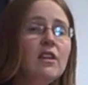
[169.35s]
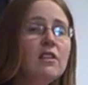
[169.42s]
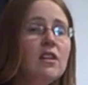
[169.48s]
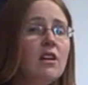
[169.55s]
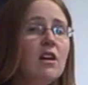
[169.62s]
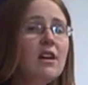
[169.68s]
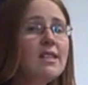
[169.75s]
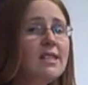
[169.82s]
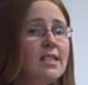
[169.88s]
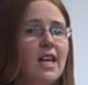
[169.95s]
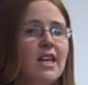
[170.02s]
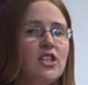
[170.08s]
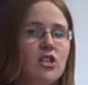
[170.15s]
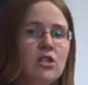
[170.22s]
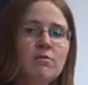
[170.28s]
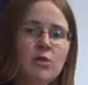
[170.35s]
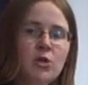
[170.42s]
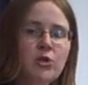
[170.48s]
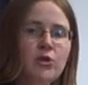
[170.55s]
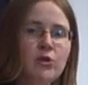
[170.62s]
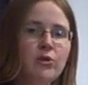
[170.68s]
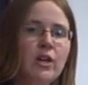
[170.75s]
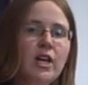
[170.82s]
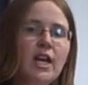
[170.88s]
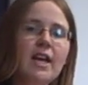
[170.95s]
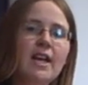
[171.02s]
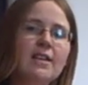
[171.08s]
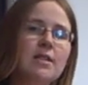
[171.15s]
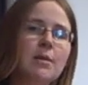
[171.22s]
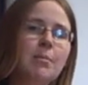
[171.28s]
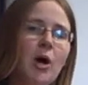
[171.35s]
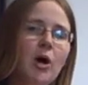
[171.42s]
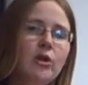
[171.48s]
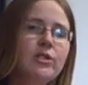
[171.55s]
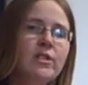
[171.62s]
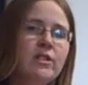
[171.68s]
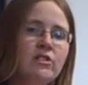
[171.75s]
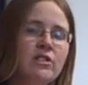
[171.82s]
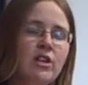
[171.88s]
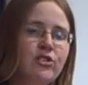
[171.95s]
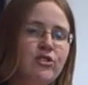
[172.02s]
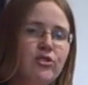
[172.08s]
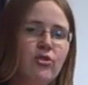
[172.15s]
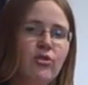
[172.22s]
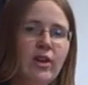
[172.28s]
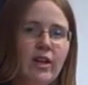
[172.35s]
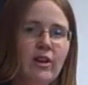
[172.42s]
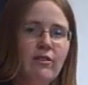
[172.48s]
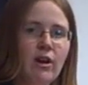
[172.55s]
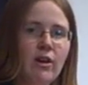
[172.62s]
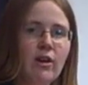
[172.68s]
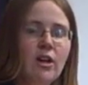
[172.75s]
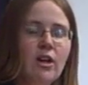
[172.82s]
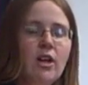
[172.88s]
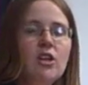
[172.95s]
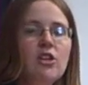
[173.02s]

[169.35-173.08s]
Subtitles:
The last stage in the model is the post-industrial era.